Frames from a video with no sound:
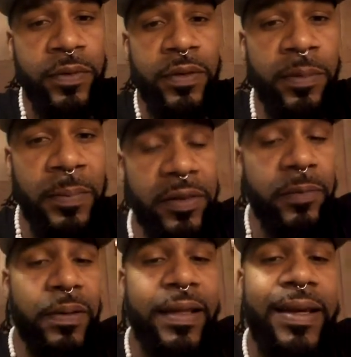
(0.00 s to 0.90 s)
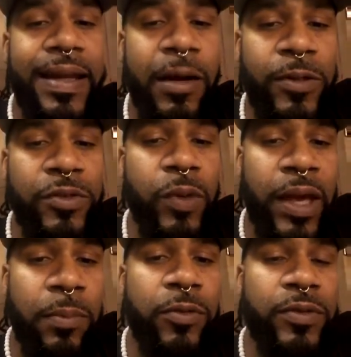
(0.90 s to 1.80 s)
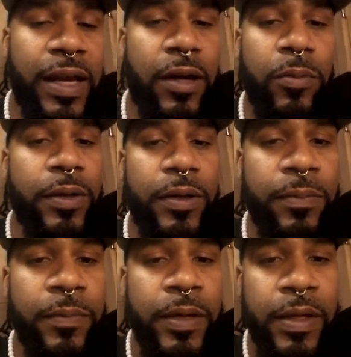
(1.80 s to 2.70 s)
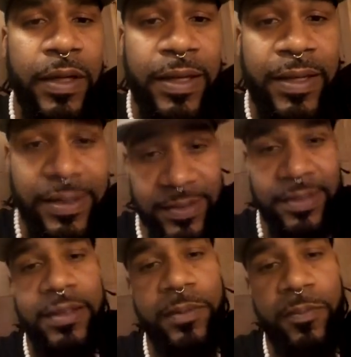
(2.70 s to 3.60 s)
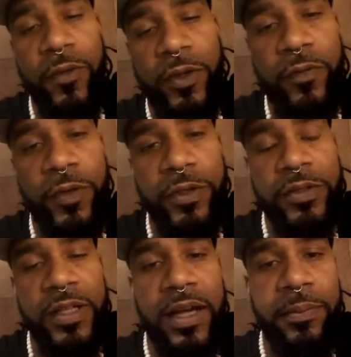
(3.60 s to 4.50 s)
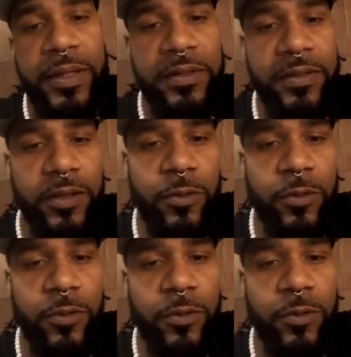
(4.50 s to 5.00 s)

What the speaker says: the mother plant, that was able to help him get sleep for the first time and to deal